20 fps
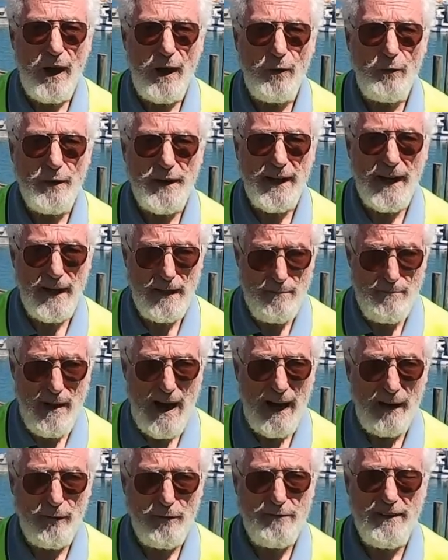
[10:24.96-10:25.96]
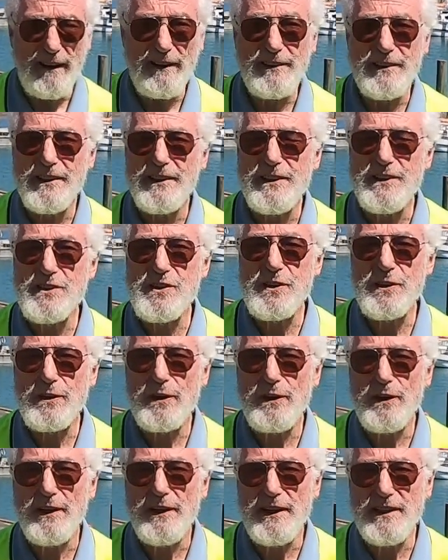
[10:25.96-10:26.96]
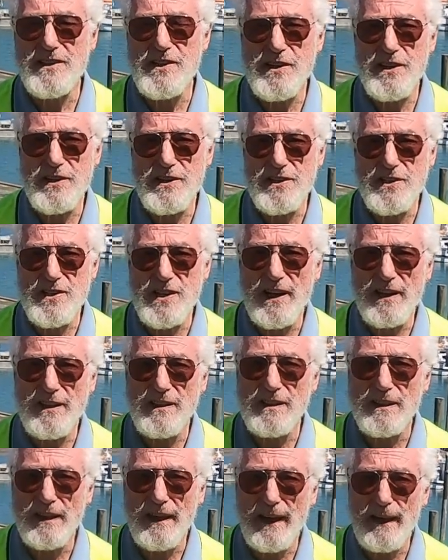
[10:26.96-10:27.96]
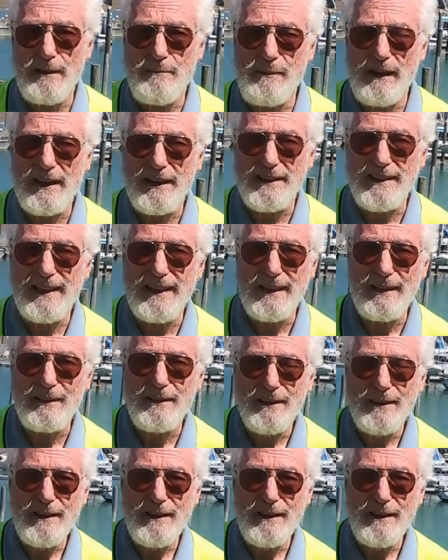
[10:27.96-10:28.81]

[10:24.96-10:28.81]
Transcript: we came back. We found an easier descent and came back down.